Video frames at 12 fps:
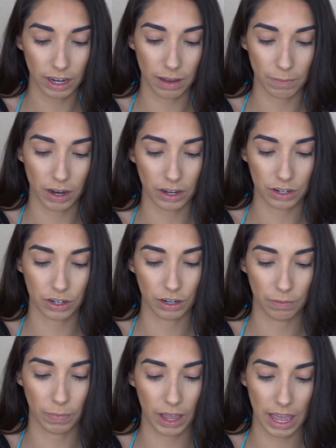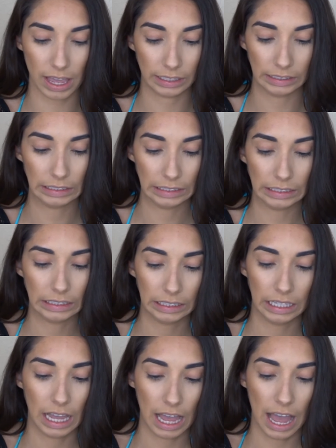I'm not sure, but
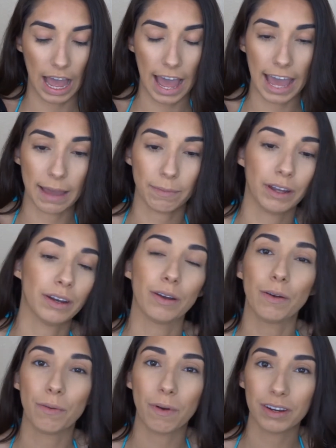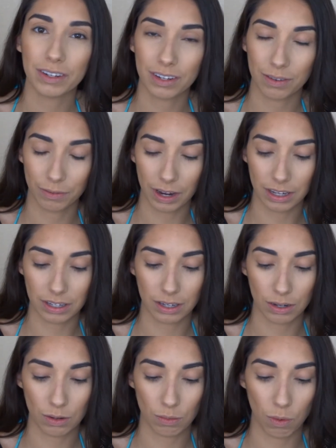I am gonna go run
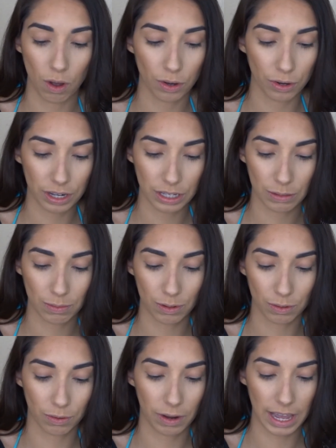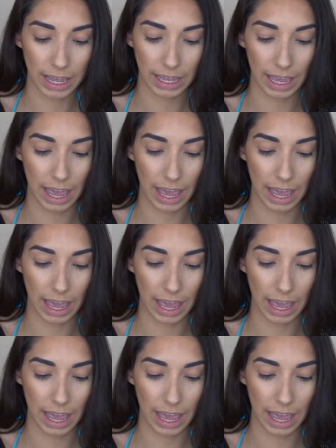to Walgreens real quick